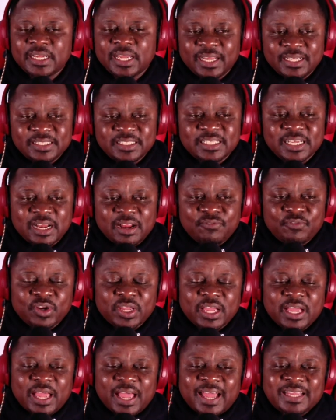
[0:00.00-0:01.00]
And South
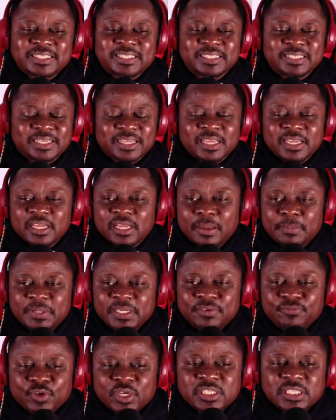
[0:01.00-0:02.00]
Africa, I
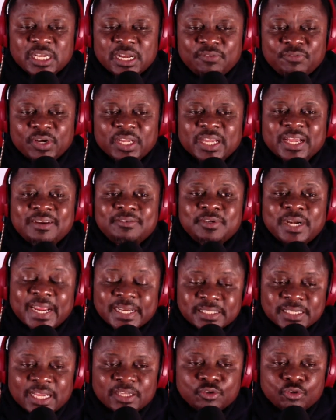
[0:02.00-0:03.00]
mean, if you're a South African right
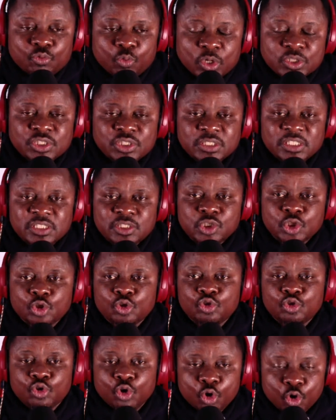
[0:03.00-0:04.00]
now, you're watching this, you
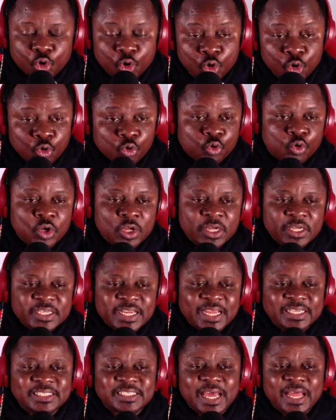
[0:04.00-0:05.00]
know
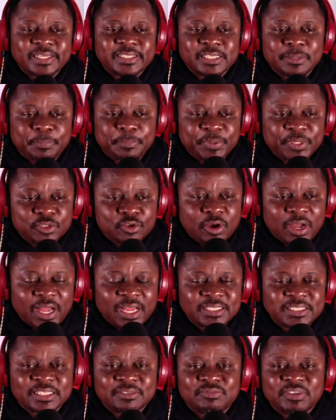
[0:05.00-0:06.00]
that deep in your
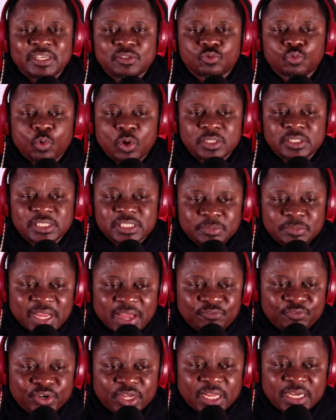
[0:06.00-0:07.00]
heart, if there is one team in
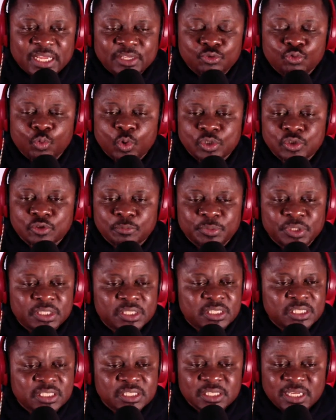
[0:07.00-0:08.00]
Africa that you want to beat,
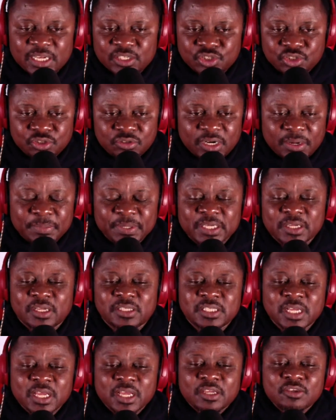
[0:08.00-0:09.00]
it is Nigeria,
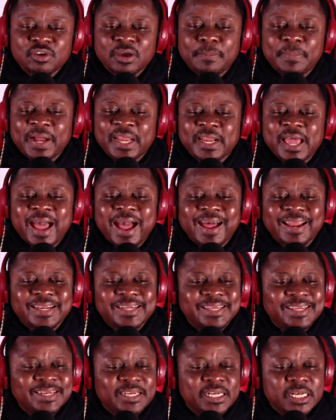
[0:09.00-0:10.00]
because you're about had
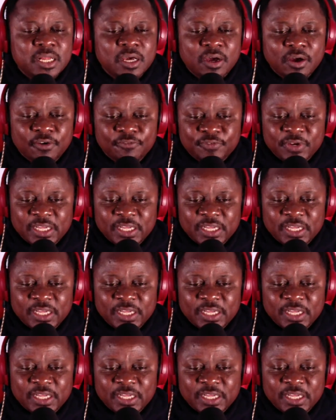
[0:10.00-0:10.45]
enough.